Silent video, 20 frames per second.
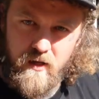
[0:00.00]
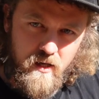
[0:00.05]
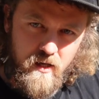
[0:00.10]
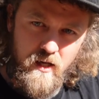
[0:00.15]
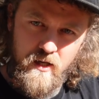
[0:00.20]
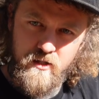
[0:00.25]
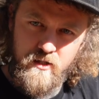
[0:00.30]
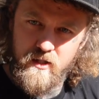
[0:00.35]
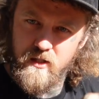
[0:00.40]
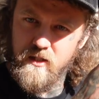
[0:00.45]

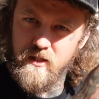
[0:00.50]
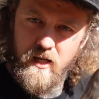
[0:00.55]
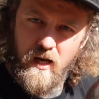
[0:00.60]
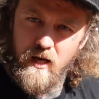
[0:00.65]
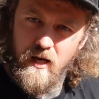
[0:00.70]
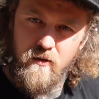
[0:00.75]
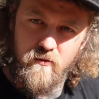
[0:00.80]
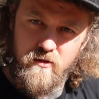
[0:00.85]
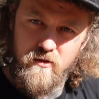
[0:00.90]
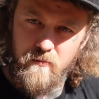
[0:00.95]
and she just
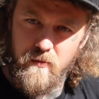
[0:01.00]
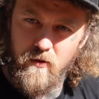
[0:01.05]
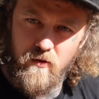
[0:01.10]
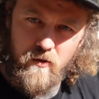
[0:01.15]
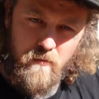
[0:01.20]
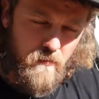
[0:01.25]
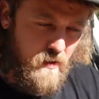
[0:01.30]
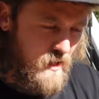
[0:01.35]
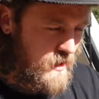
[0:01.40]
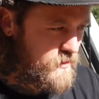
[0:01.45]
handles $1
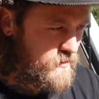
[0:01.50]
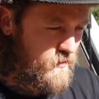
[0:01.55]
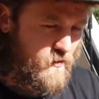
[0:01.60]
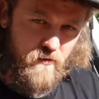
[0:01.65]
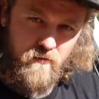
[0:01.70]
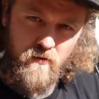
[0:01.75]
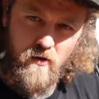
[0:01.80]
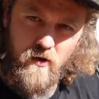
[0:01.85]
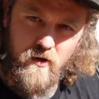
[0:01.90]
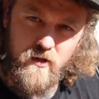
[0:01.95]
million on
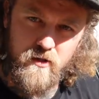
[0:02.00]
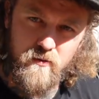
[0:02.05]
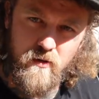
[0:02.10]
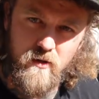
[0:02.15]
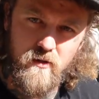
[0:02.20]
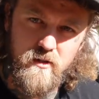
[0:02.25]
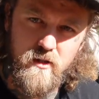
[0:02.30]
the road as well.